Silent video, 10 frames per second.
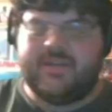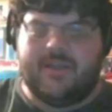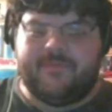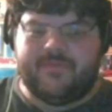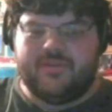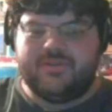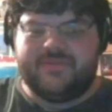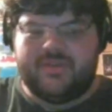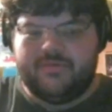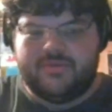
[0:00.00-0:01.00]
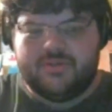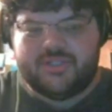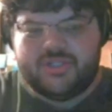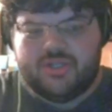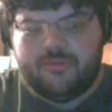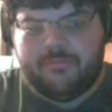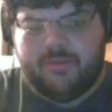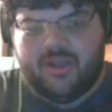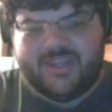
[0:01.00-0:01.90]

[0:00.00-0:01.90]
Now, for those of you who don't know who Paul